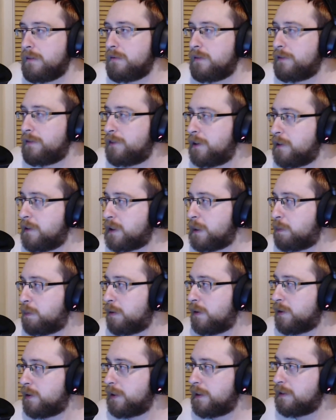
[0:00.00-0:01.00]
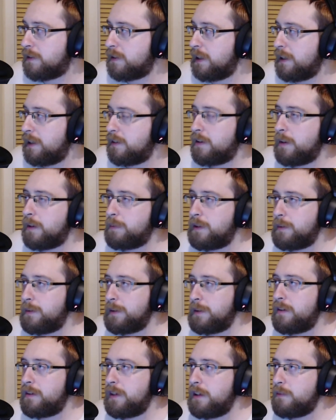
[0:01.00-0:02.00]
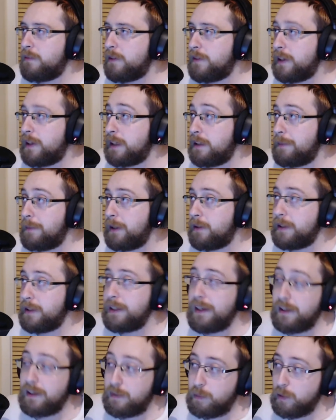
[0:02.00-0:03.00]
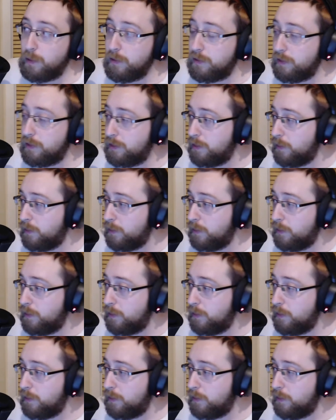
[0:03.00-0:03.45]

future projects, it's up to be seen whether they're going to be on the Xbox